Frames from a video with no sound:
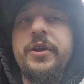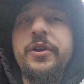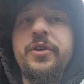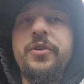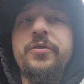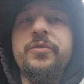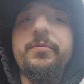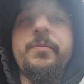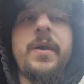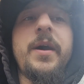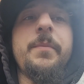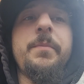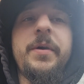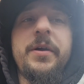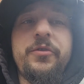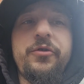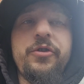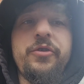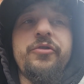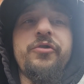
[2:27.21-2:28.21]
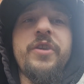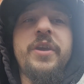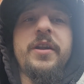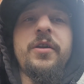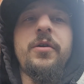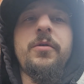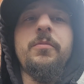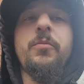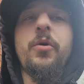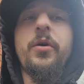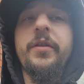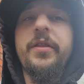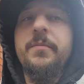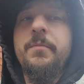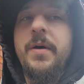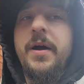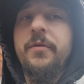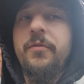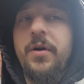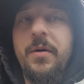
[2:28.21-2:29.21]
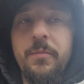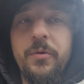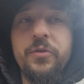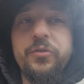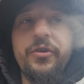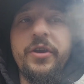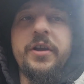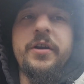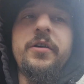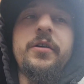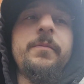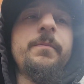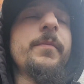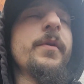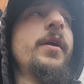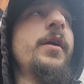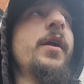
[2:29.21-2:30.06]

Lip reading: use my BitChute channel more than my Rumble channel.